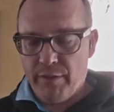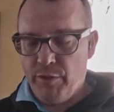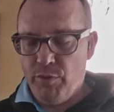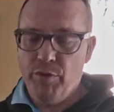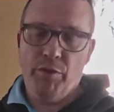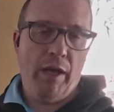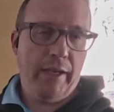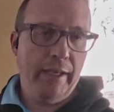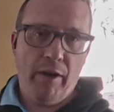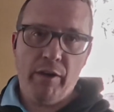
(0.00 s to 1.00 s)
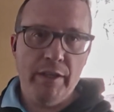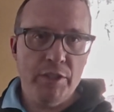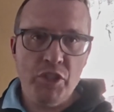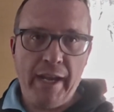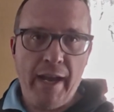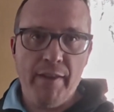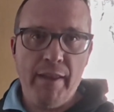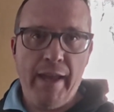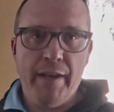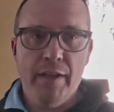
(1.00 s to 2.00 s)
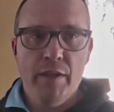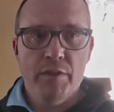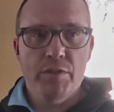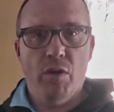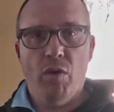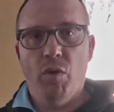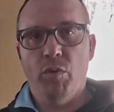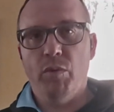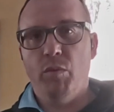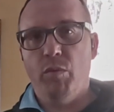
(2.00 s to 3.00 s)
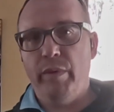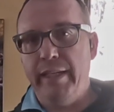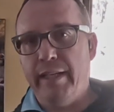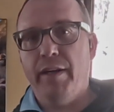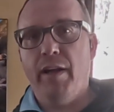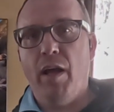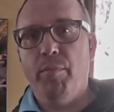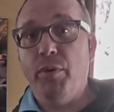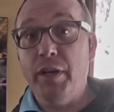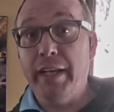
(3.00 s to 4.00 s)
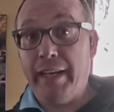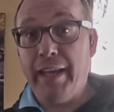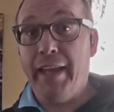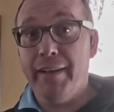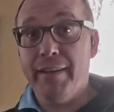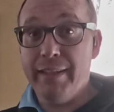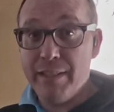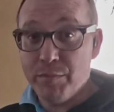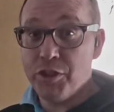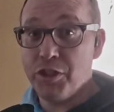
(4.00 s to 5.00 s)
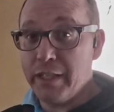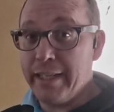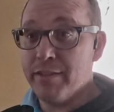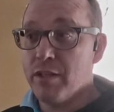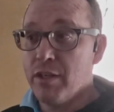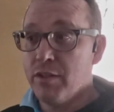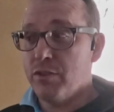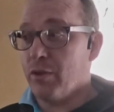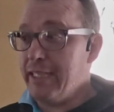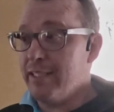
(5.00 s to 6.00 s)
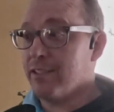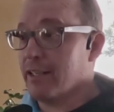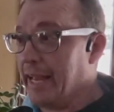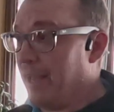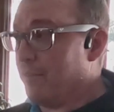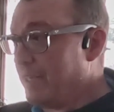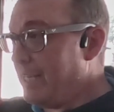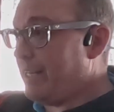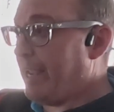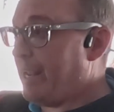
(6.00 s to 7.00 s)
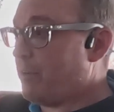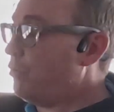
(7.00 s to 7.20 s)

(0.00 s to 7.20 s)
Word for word: You do not get air conditioning out of that. So we ended up putting in these machines. So he's gonna have heating and